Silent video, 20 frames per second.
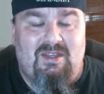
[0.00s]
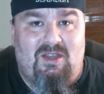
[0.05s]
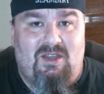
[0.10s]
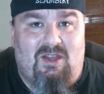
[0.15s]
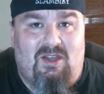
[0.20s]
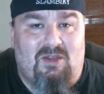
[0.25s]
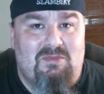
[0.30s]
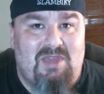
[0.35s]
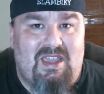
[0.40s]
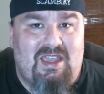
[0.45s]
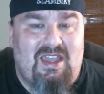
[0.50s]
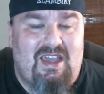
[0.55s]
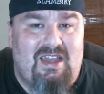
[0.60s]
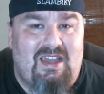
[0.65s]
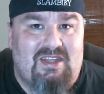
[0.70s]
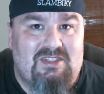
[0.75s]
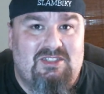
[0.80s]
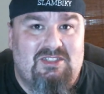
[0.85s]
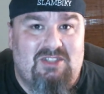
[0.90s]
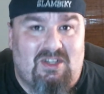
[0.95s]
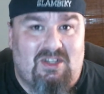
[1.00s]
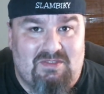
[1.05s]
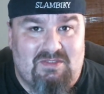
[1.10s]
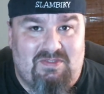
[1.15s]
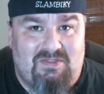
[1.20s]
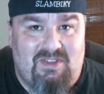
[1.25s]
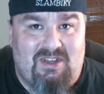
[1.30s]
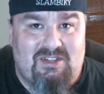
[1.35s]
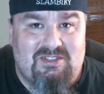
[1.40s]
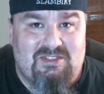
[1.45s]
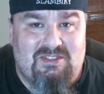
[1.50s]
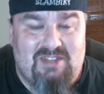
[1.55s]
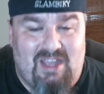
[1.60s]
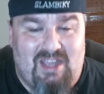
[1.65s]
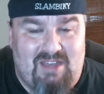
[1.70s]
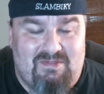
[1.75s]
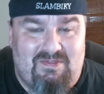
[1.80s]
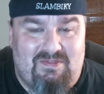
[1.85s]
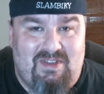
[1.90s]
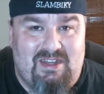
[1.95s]
Oh my god, Charlotte Flair is
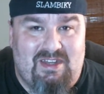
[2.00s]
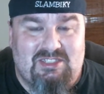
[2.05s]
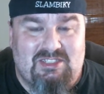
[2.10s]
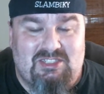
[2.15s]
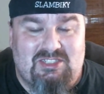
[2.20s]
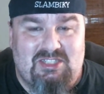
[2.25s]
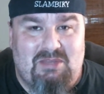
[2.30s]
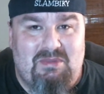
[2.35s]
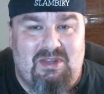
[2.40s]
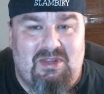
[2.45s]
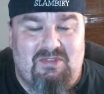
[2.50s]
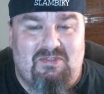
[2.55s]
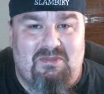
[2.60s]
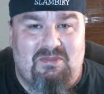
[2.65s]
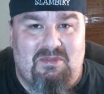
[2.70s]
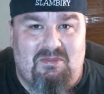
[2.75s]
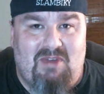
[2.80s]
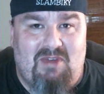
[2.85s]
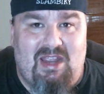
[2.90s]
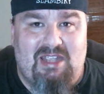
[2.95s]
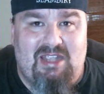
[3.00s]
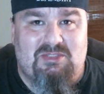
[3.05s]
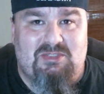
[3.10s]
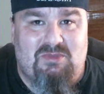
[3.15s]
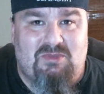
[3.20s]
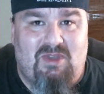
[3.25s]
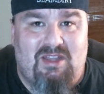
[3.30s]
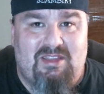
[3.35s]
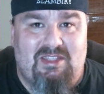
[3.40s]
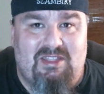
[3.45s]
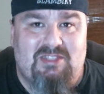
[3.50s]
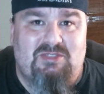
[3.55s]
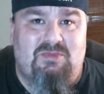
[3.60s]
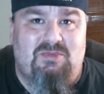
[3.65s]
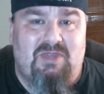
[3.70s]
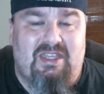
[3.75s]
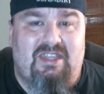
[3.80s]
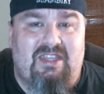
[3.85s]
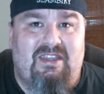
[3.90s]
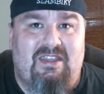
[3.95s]
not fighting somebody from the Riot Squad this week.